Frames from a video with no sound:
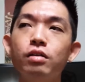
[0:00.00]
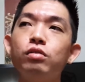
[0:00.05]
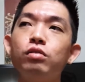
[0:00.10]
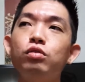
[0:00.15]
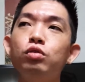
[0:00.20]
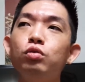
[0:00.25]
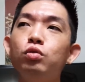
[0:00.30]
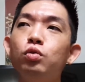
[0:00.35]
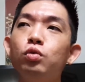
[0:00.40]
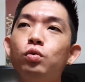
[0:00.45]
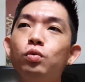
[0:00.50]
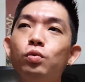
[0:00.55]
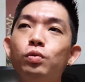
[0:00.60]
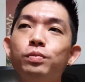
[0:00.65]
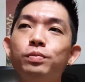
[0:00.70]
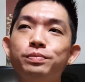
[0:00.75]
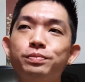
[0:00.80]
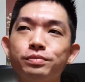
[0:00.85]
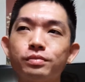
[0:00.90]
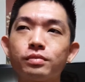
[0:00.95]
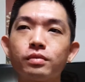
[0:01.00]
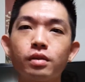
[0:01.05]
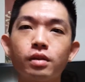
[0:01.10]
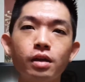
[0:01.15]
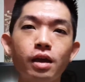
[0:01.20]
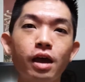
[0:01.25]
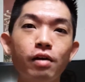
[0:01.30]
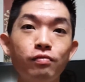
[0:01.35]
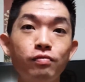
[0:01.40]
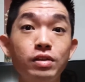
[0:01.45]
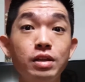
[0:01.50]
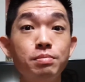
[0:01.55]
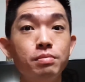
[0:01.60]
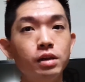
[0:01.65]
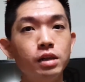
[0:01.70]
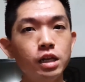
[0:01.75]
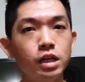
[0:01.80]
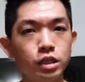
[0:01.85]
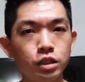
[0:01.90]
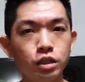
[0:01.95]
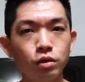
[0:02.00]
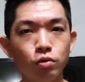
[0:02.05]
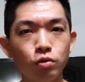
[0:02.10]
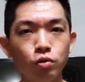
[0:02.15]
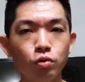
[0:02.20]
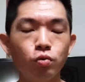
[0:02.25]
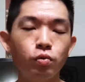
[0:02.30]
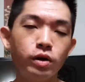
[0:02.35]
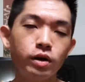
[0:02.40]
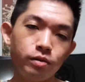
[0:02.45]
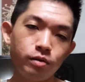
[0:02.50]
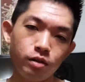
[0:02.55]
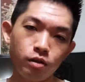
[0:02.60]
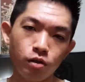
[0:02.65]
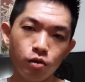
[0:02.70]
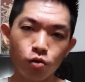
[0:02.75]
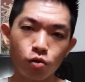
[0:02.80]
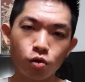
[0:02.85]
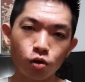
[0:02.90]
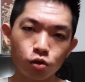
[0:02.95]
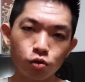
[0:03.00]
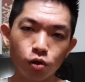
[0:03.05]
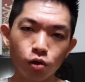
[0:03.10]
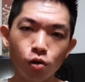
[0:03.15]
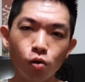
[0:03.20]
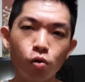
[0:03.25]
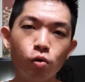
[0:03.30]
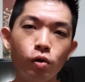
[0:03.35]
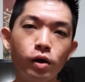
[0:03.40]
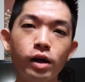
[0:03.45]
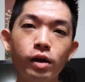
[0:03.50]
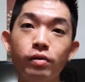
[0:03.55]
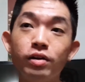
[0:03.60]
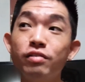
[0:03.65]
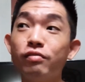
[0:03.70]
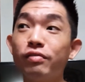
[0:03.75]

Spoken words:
to have the militia rule where you control local area.